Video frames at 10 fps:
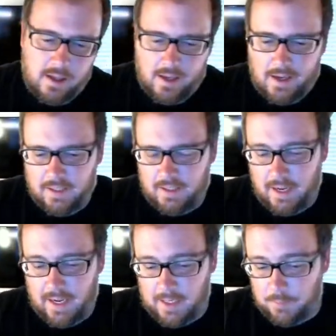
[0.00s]
I didn't
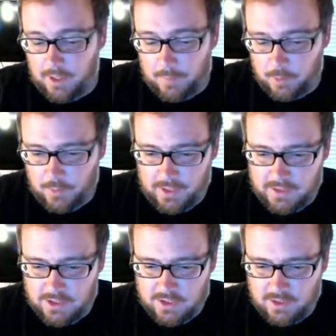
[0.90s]
hate Primal
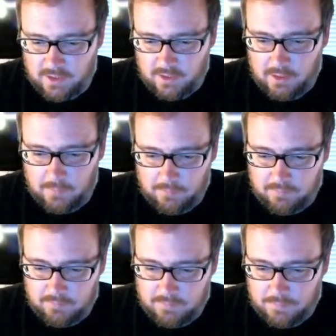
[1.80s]
Rage,
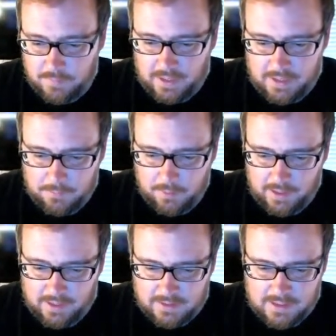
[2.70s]
but I didn't
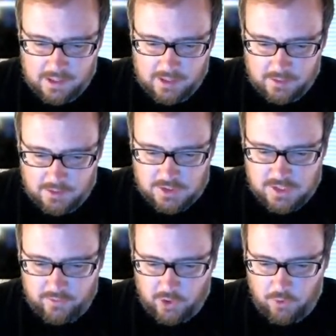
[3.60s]
play it a ton. It just
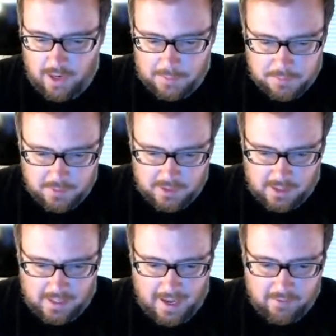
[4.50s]
never grabbed me.
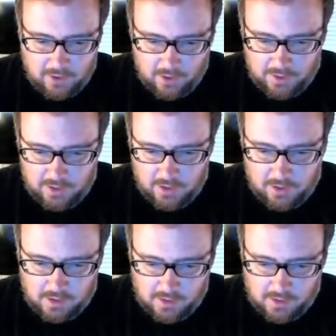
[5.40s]
I have it on here.